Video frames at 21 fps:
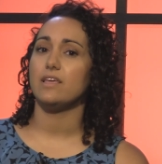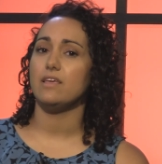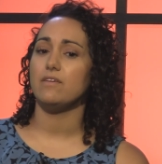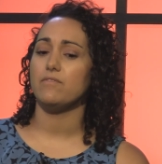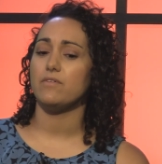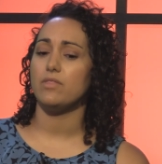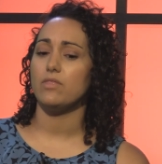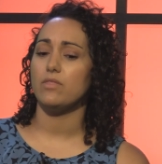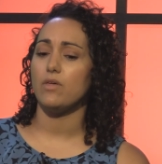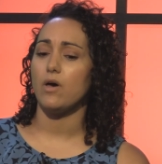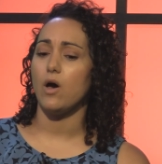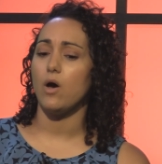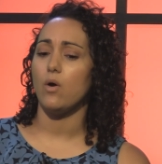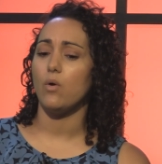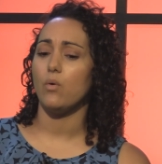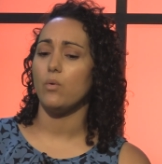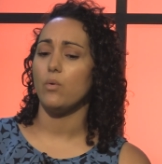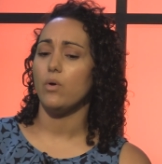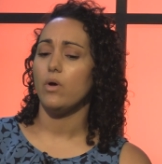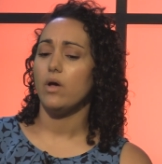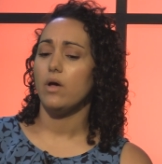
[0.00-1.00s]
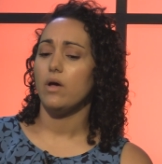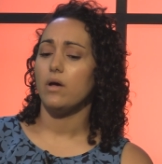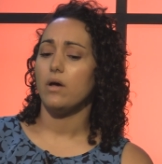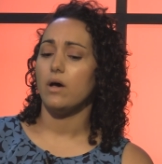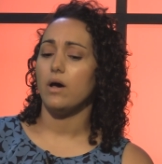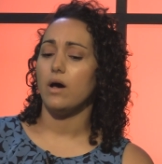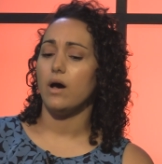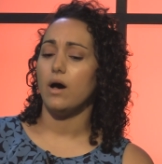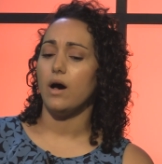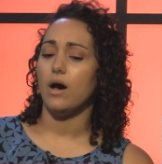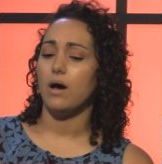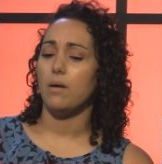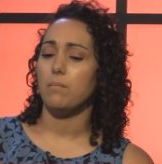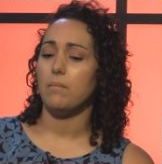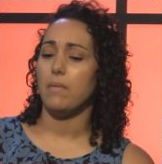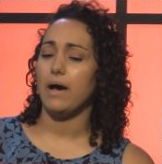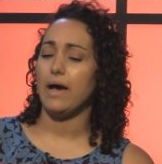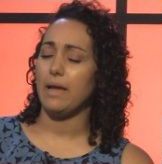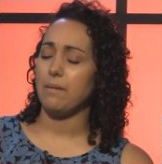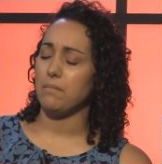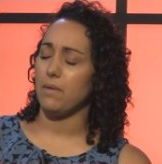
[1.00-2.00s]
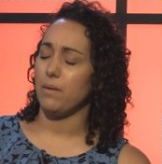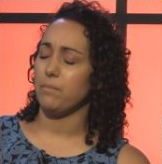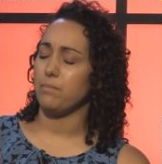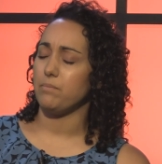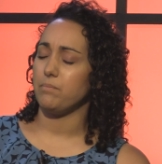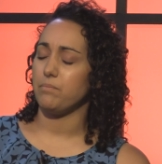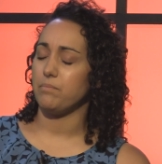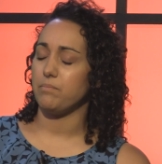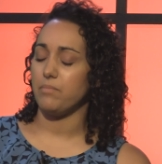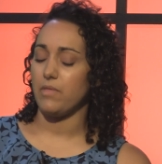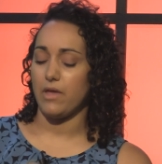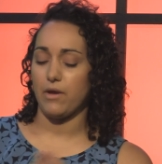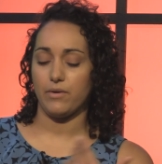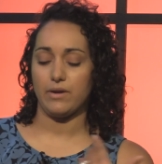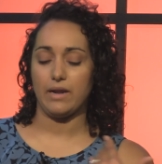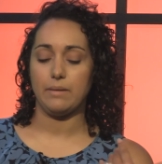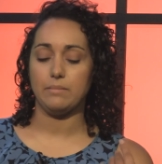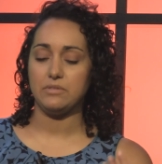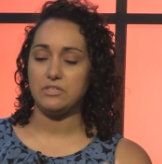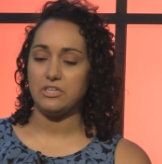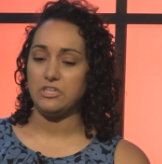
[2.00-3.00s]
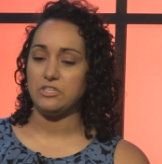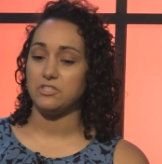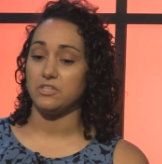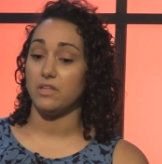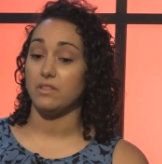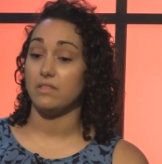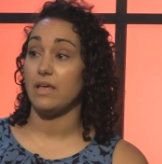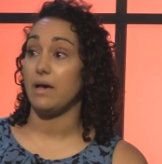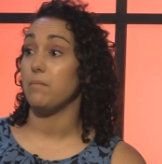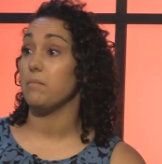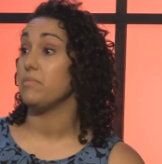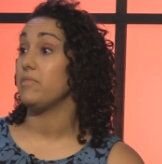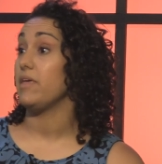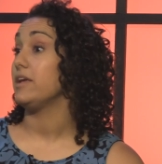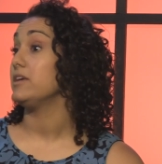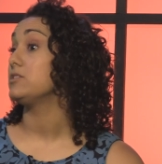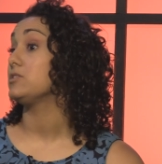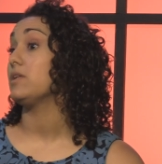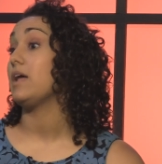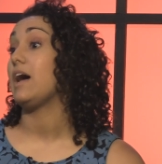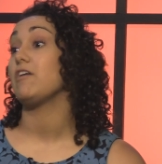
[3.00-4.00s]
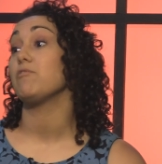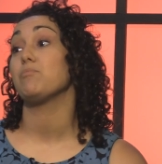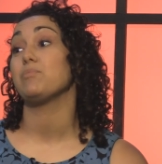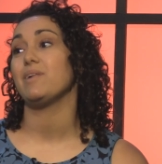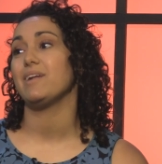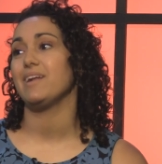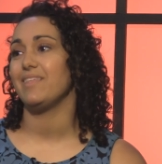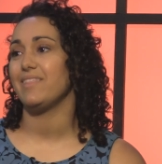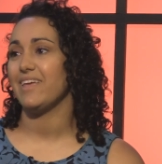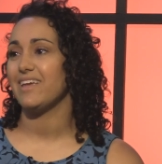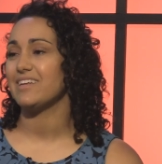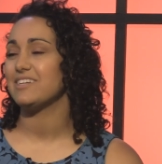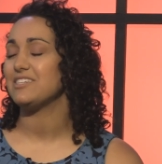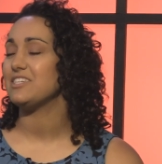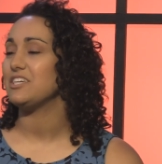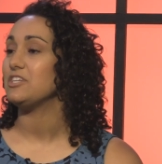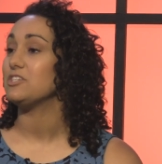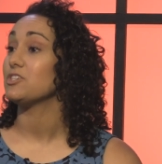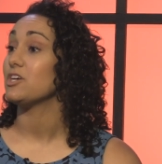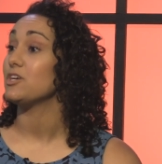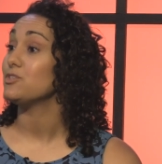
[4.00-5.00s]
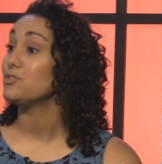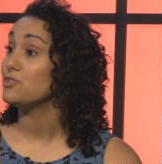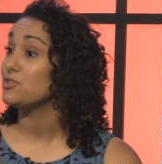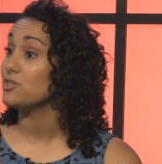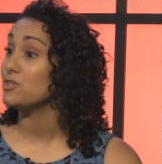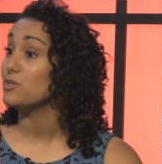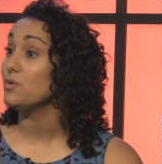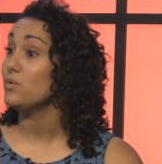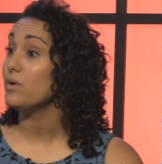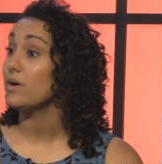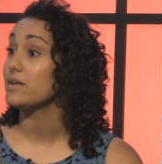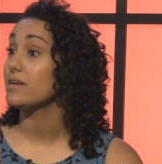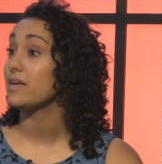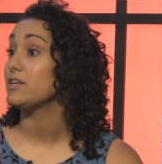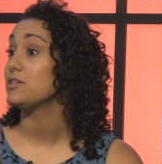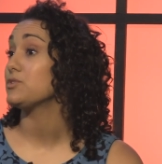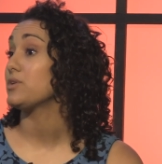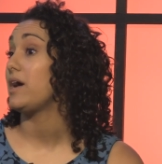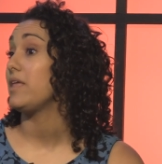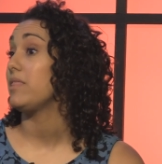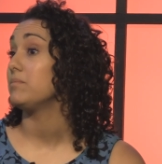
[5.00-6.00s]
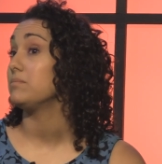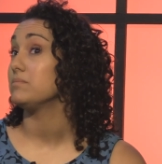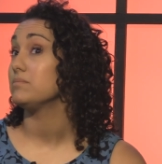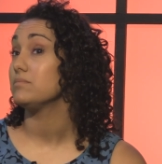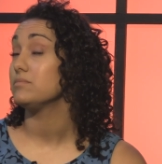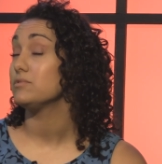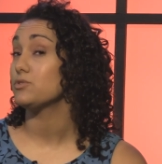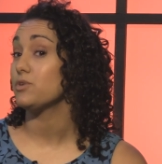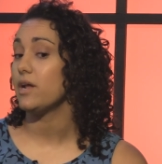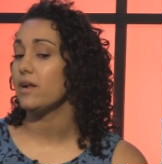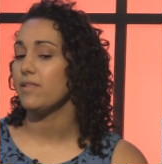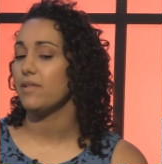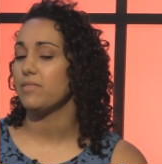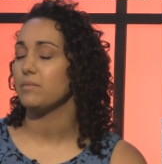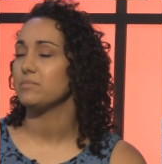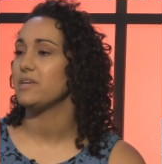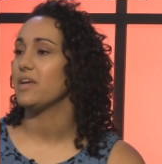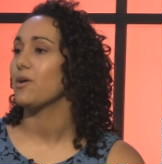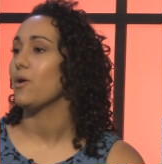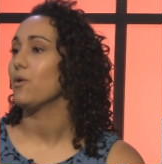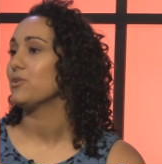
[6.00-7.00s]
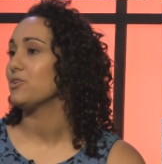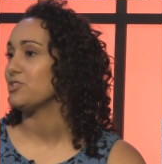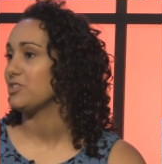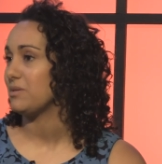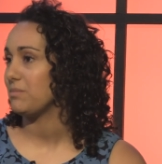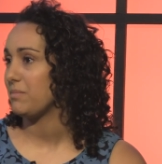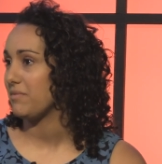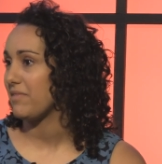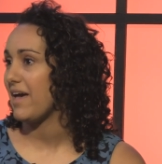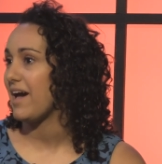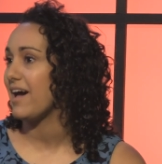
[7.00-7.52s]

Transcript: even though um, I'm up there and I'm teaching them, they still have plenty they can teach us too. And I try them try to let them take ownership of